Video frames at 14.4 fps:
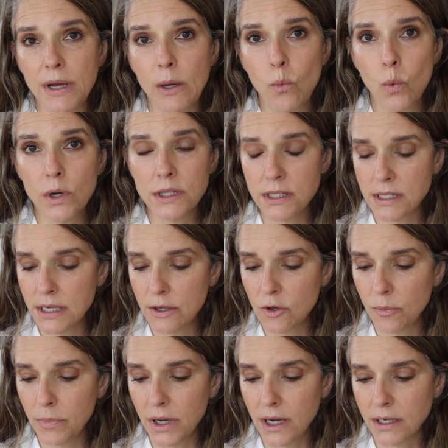buy one single
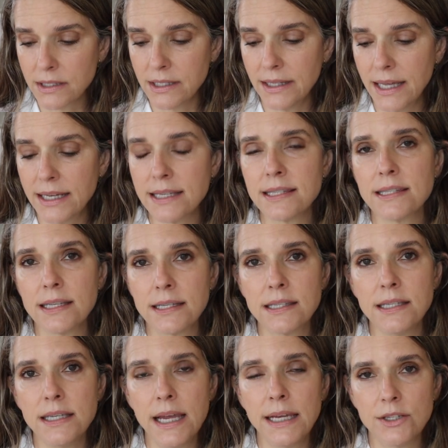box, and that is
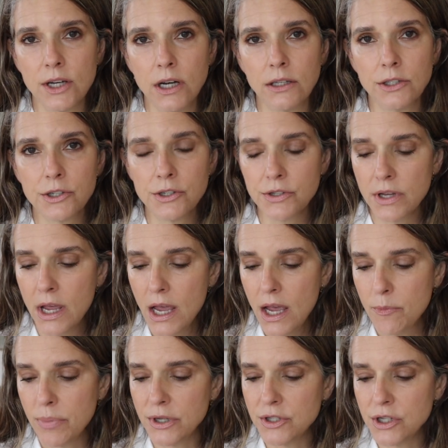$68.
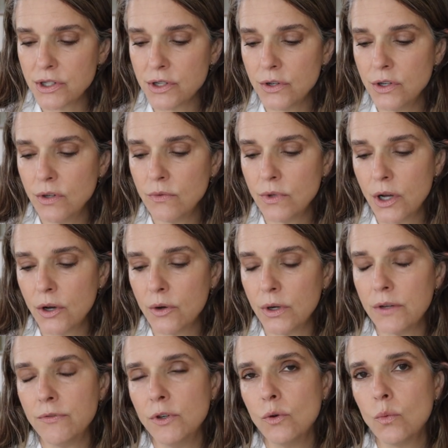But just so you know,
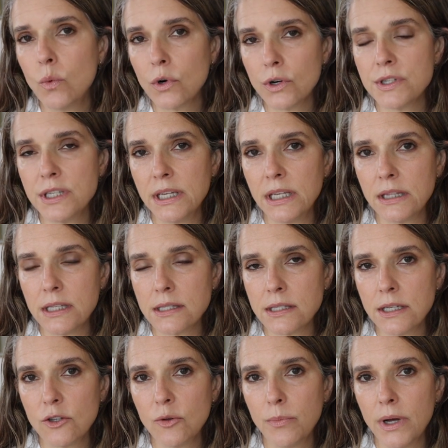if you were to get the
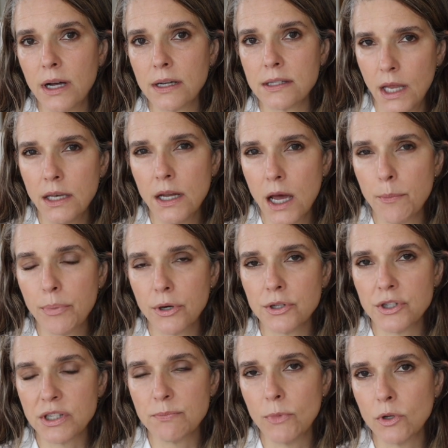single box and not
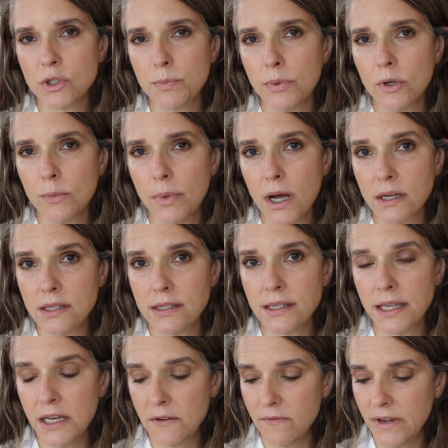purchase multiple boxes
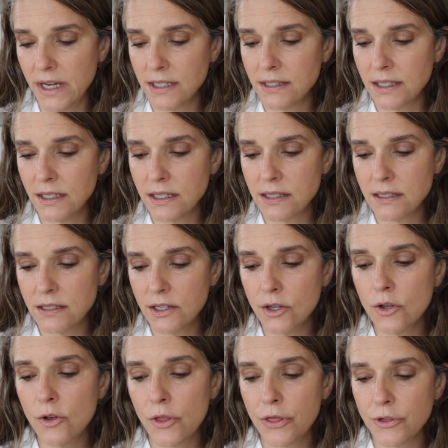in advance, it is
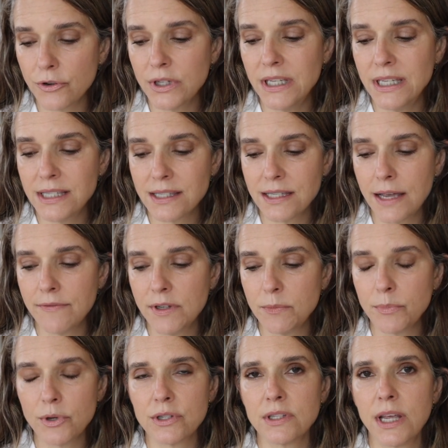still
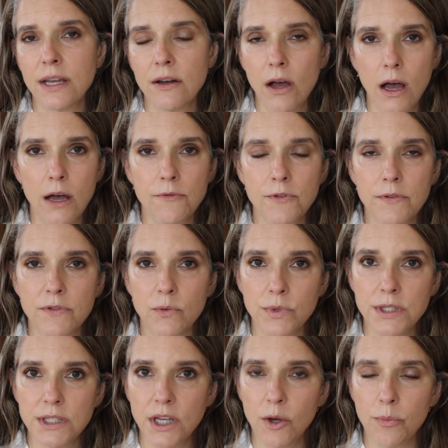37% off of the
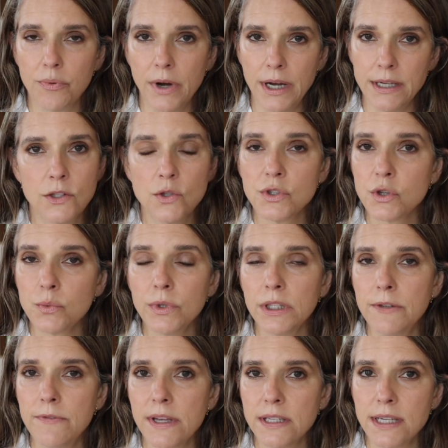retail price. So it's a
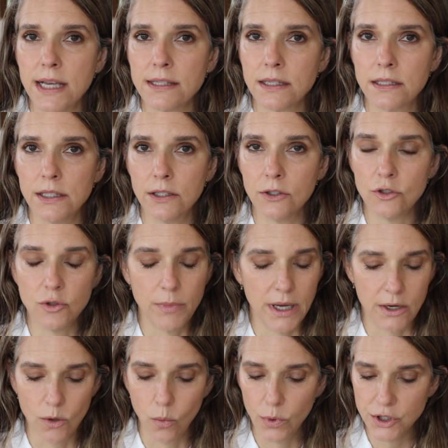really fantastic deal no
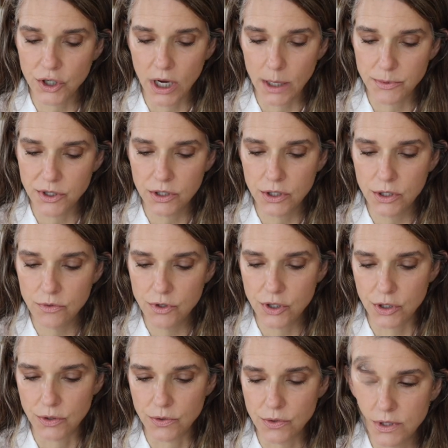matter which option you
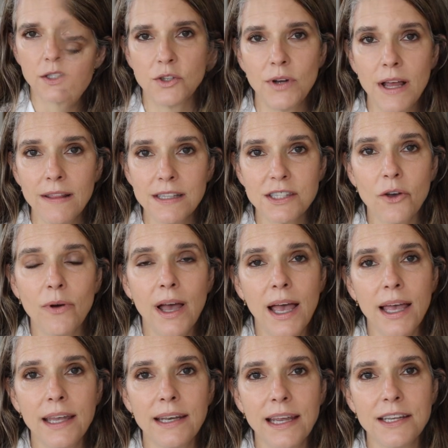choose. So now let's go
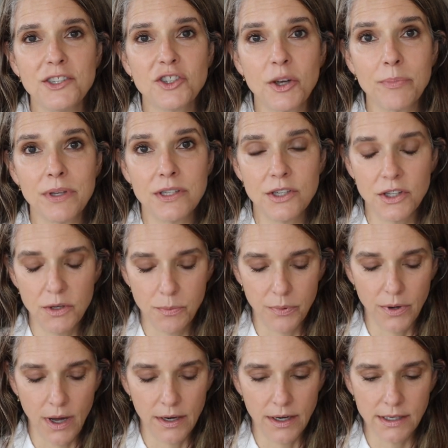ahead and jump into the
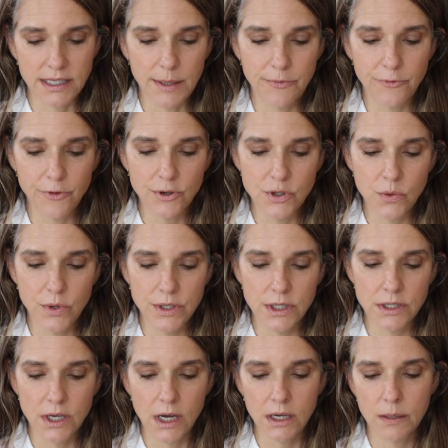products. I'm first going to
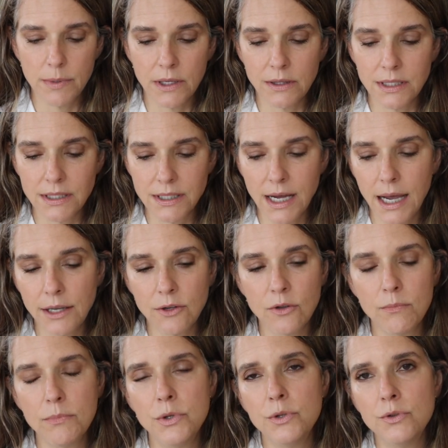talk about the
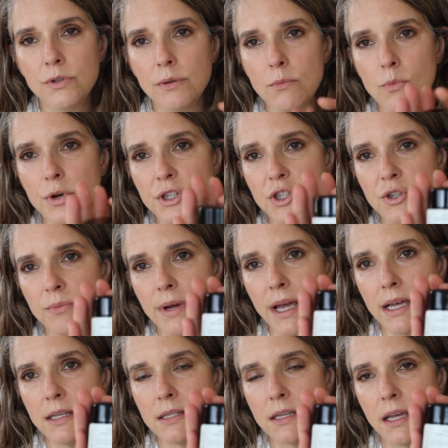Tidal Moon Moisture
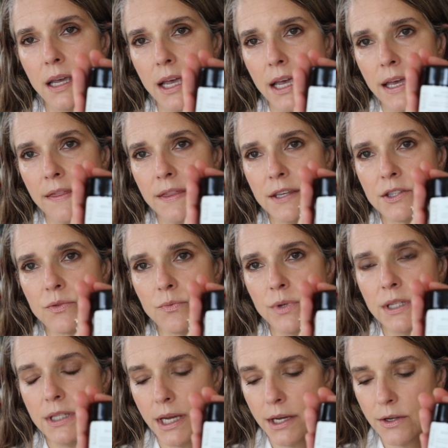Mask. This
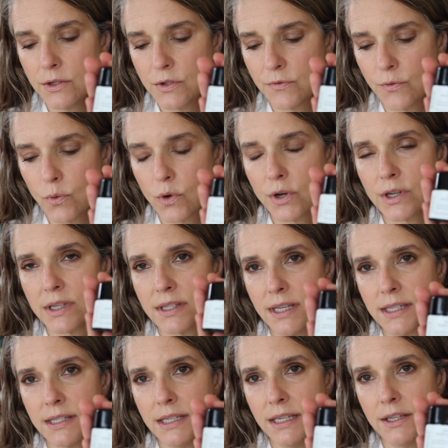retails for
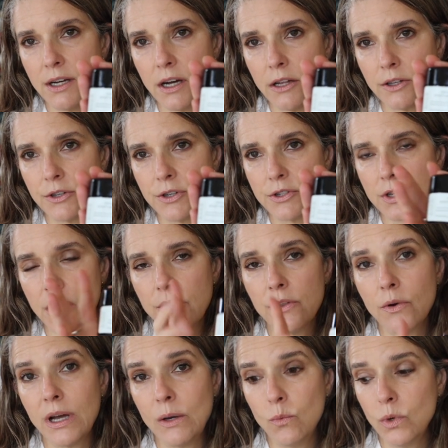$60,
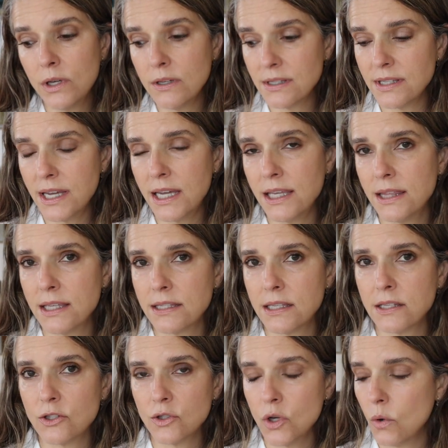although I will say this
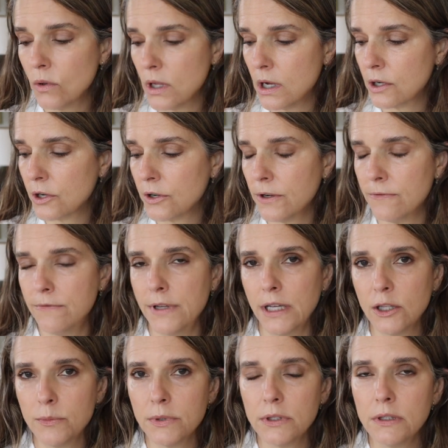is no longer
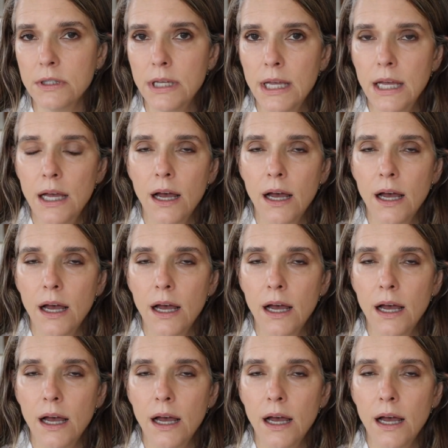available.